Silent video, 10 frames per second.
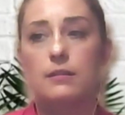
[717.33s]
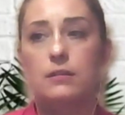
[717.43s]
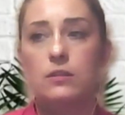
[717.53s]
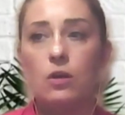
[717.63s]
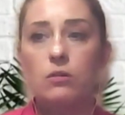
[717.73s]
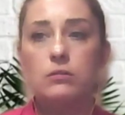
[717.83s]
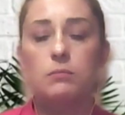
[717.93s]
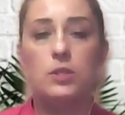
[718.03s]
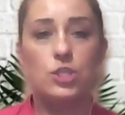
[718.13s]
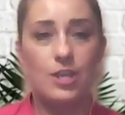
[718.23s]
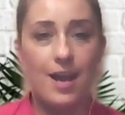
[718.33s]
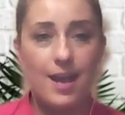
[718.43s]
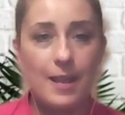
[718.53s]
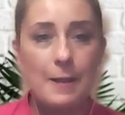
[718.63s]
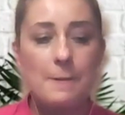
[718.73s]
don't be
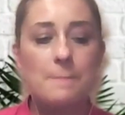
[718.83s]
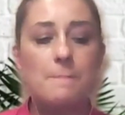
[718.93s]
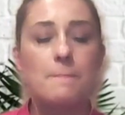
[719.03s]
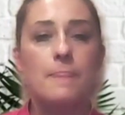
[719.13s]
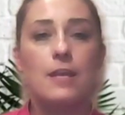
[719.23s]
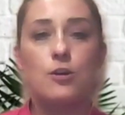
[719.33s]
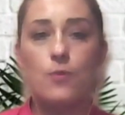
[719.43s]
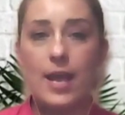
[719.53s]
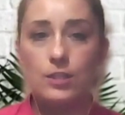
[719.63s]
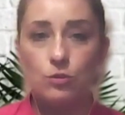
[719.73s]
shy. Write to